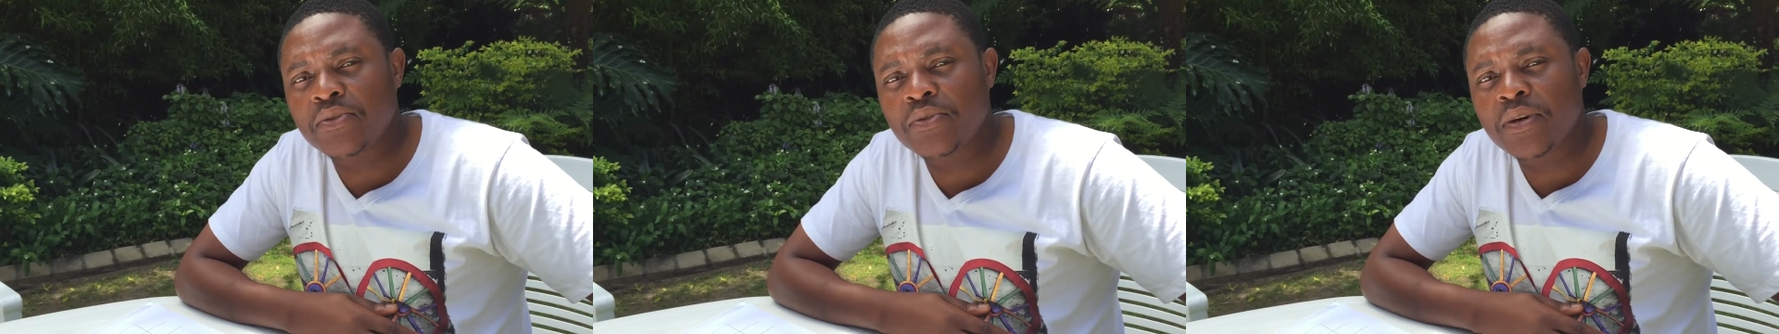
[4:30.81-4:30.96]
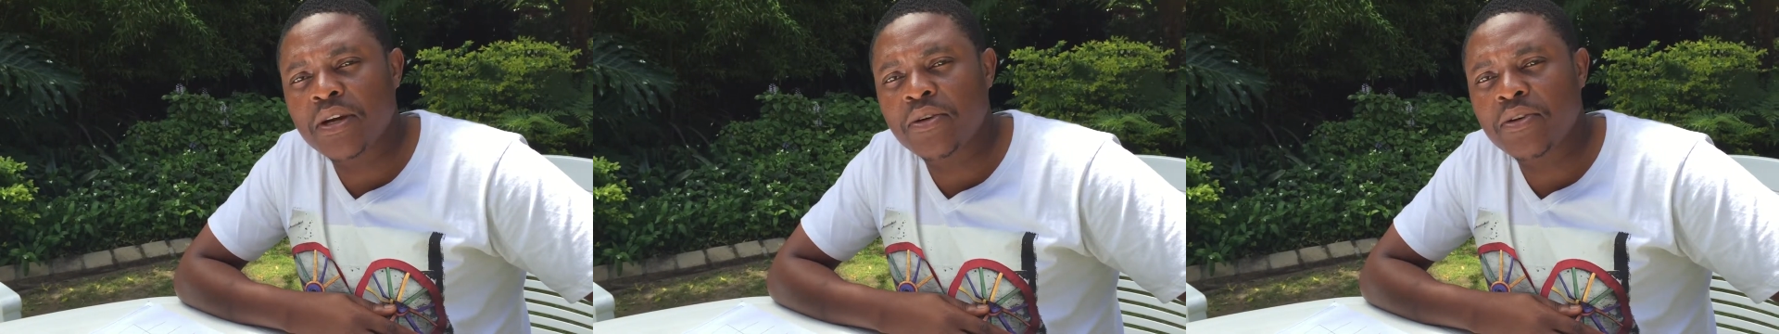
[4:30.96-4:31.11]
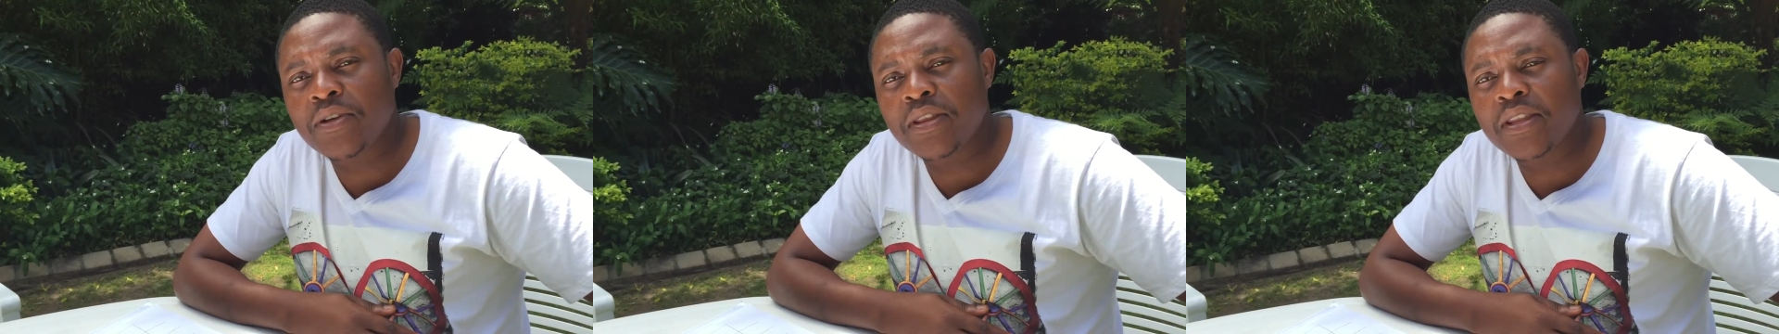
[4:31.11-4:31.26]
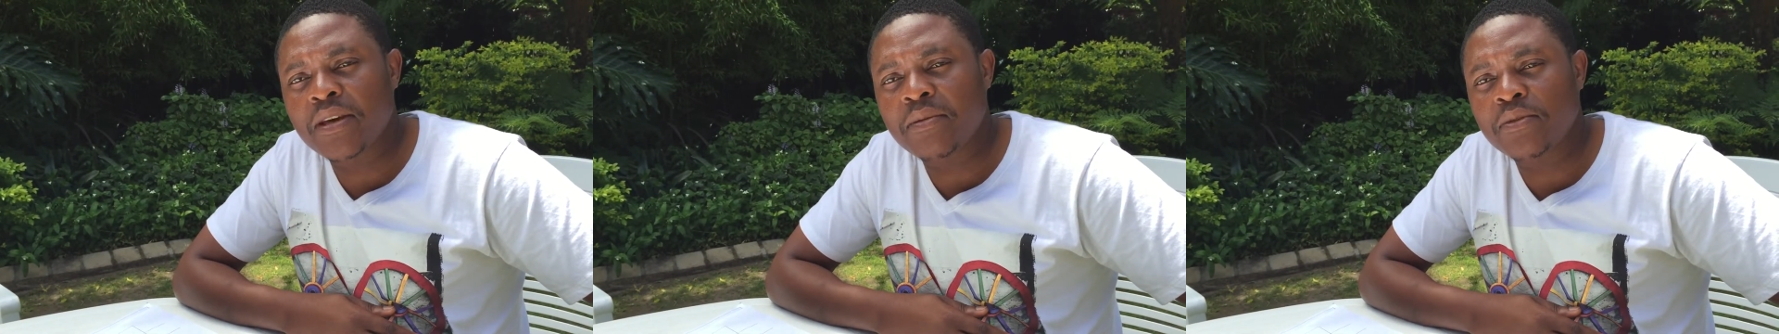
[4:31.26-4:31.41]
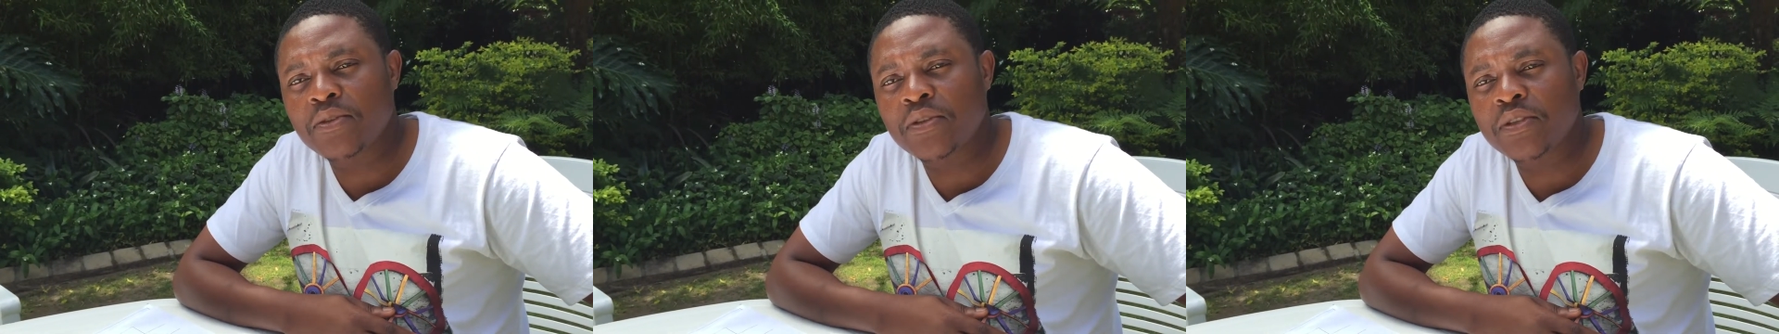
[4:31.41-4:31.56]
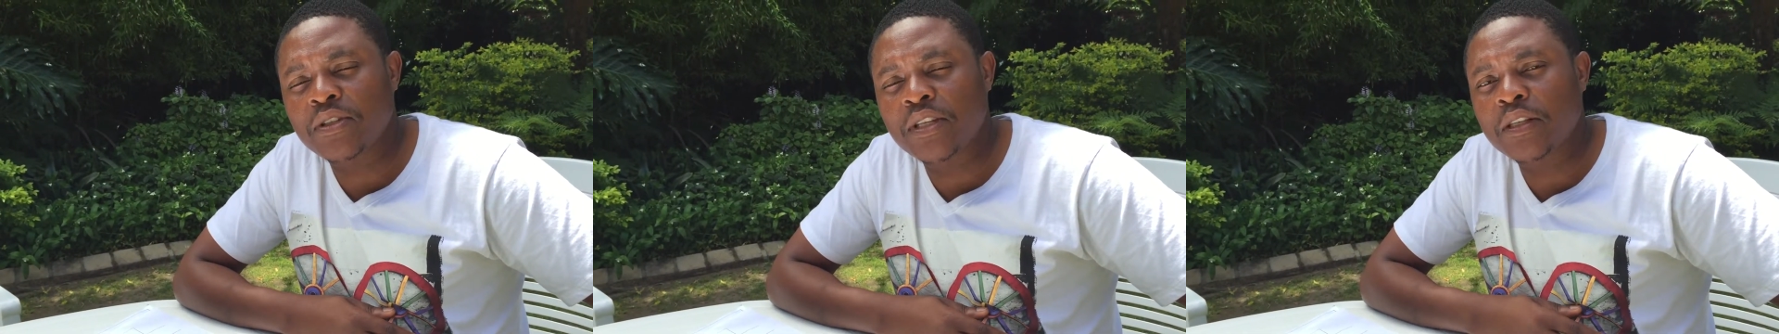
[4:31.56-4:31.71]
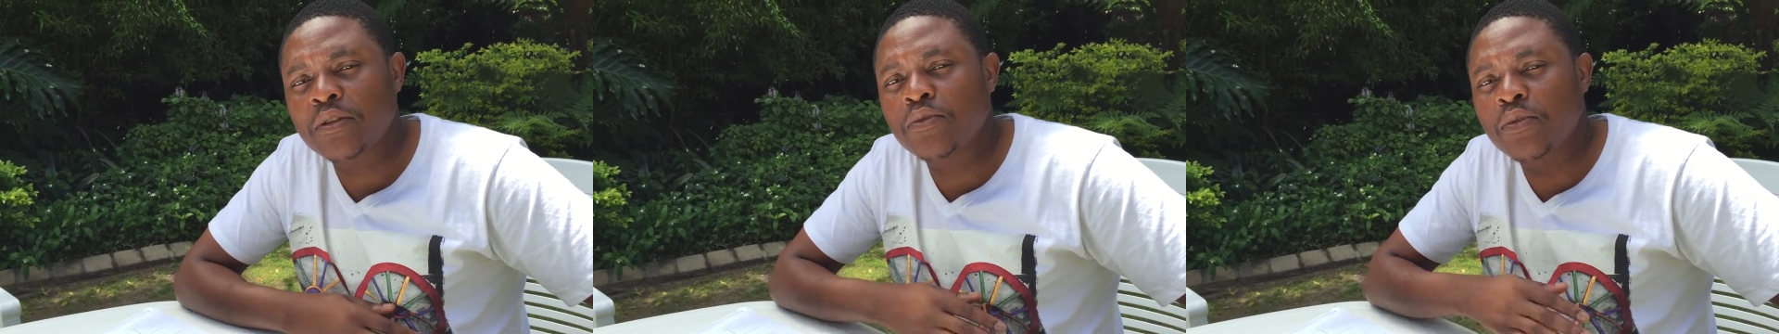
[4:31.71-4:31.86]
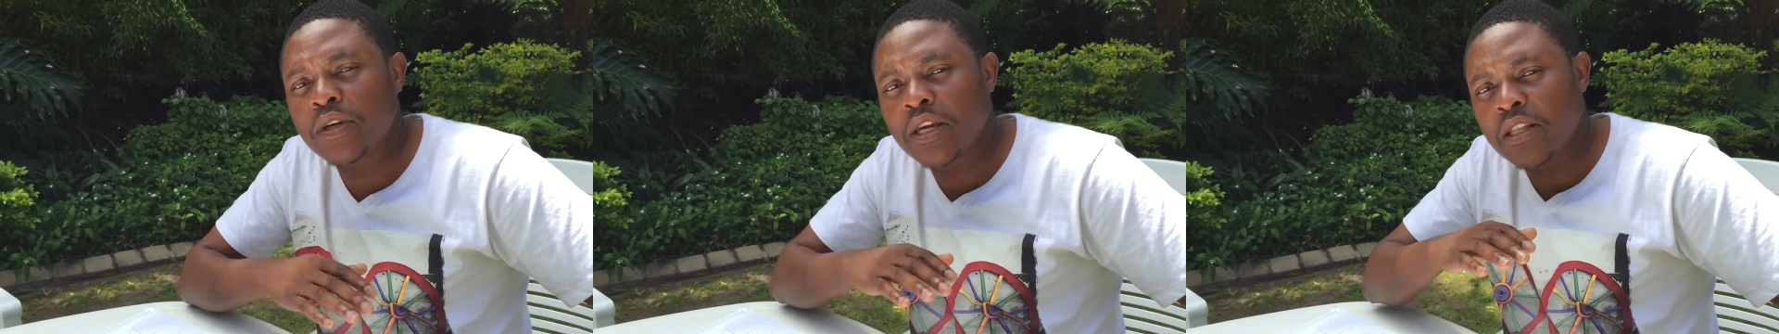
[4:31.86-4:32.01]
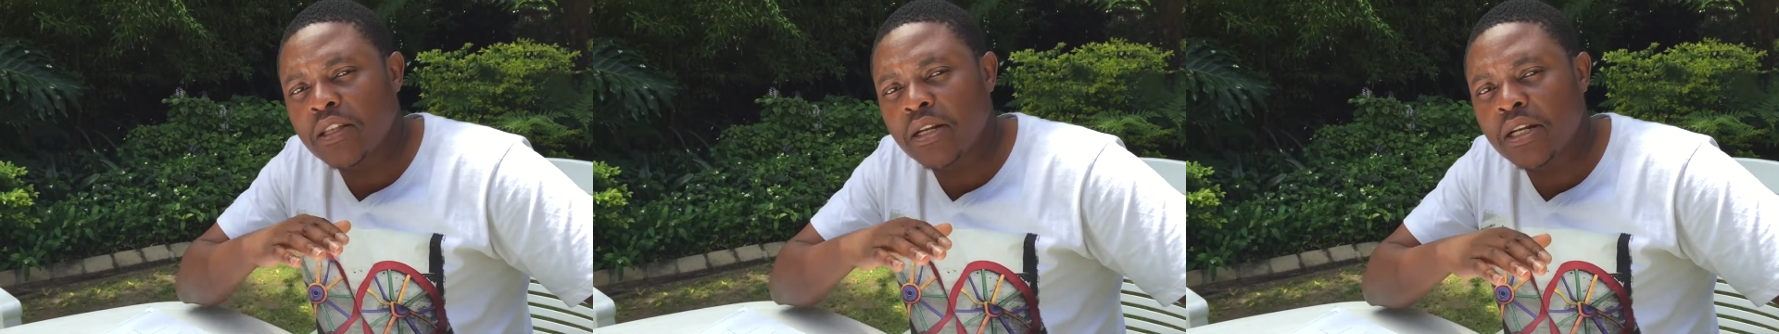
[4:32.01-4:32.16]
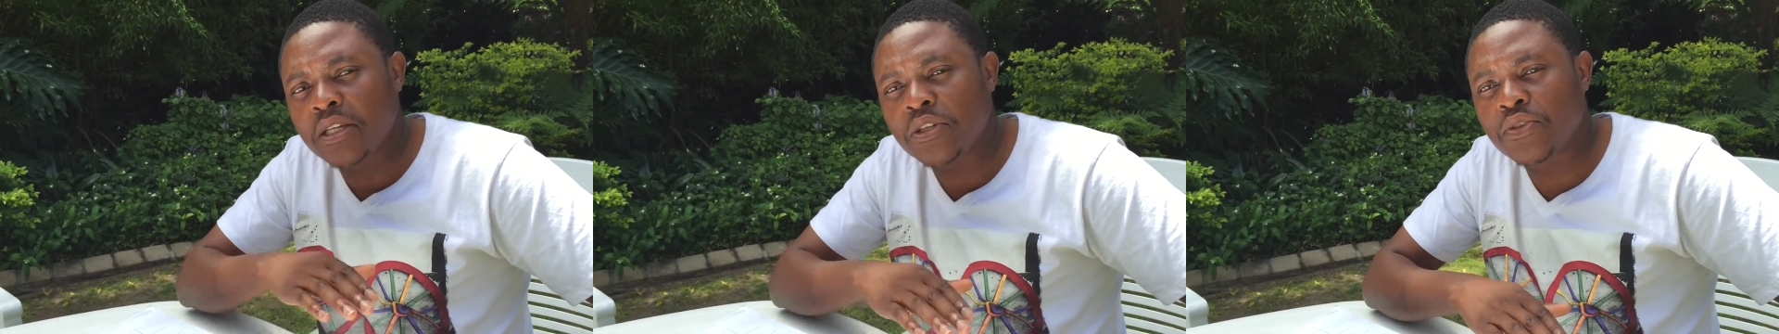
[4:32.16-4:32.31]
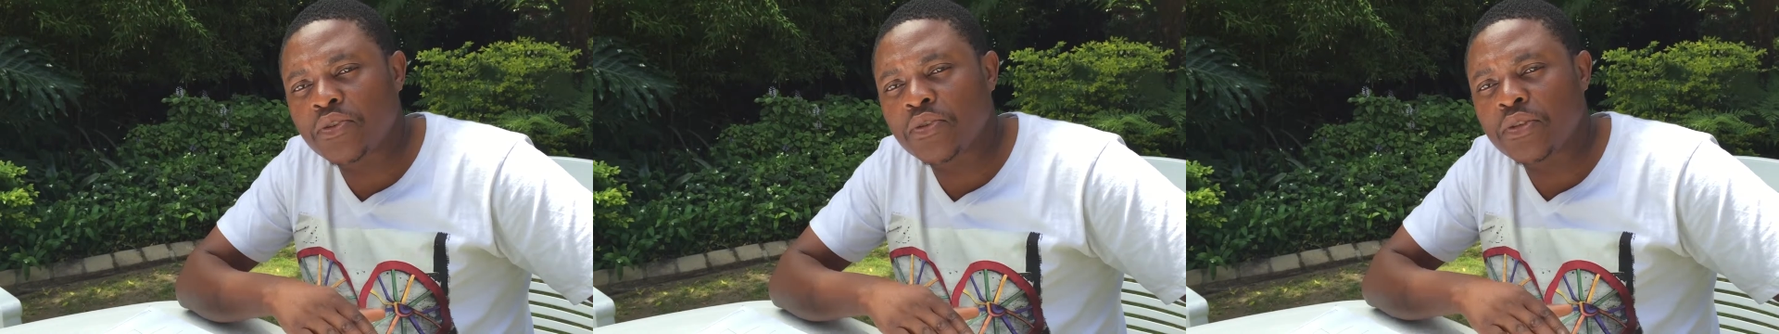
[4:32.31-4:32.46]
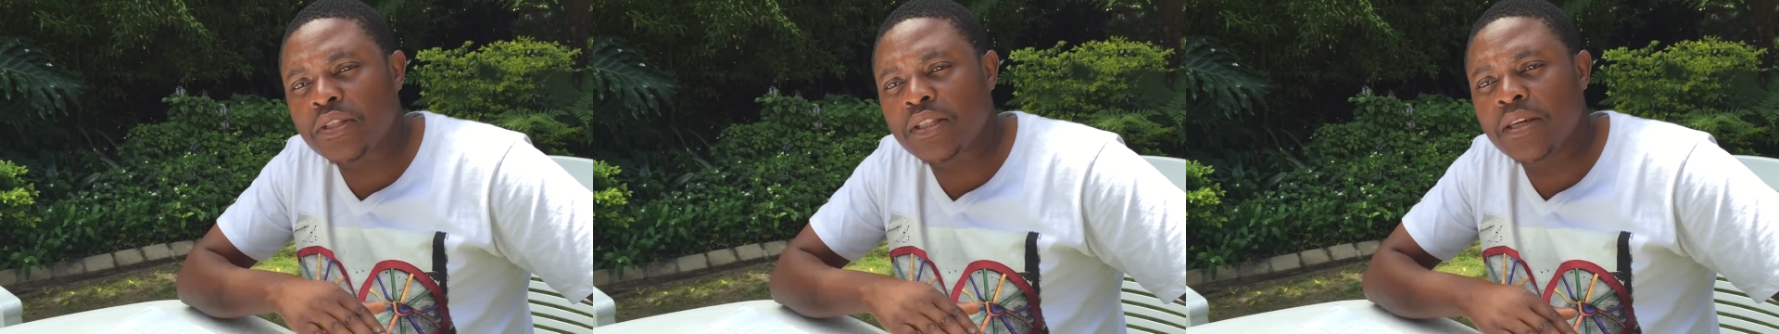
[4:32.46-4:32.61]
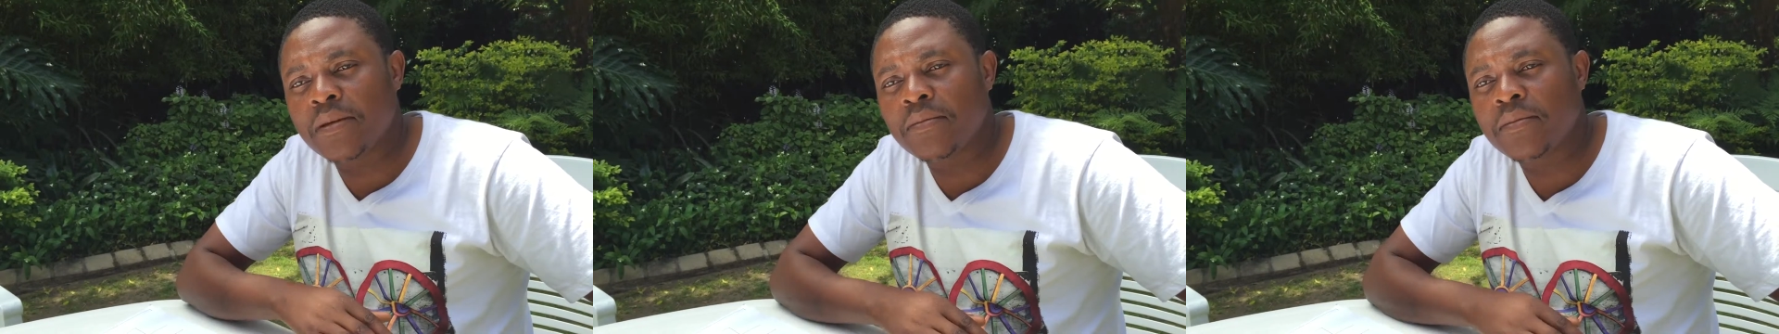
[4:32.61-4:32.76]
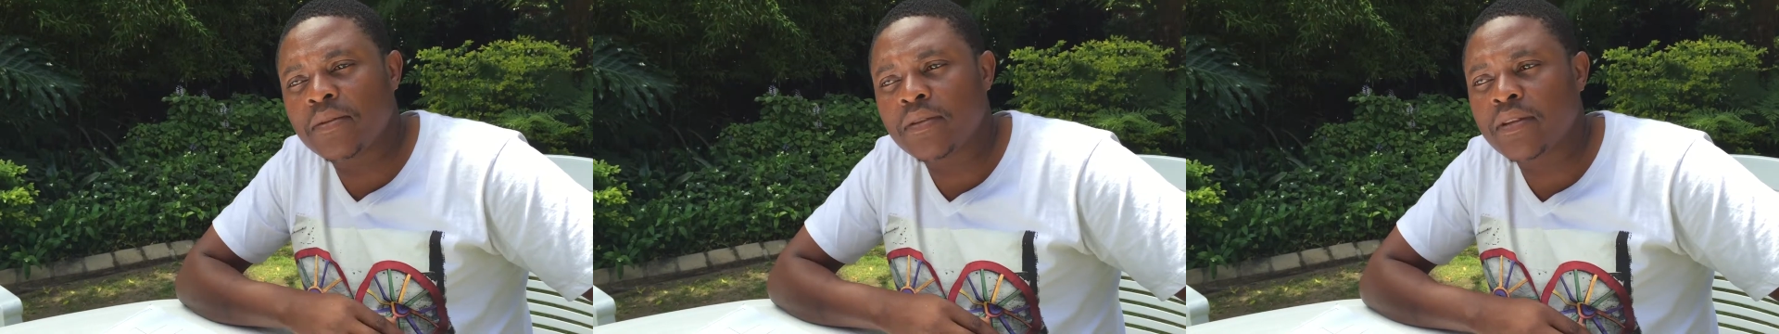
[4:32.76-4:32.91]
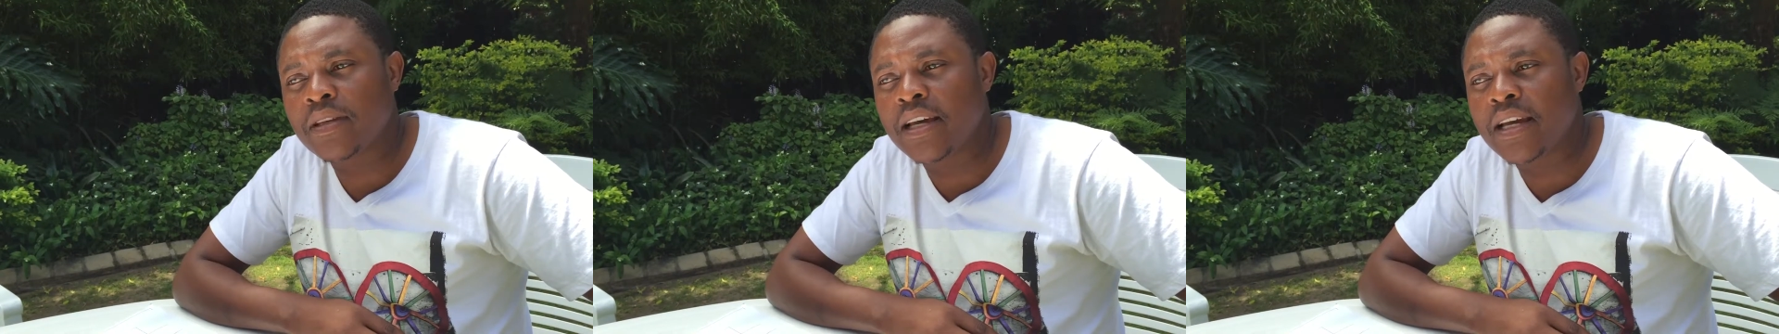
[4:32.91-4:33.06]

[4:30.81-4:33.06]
to work on them so that we can reduce them,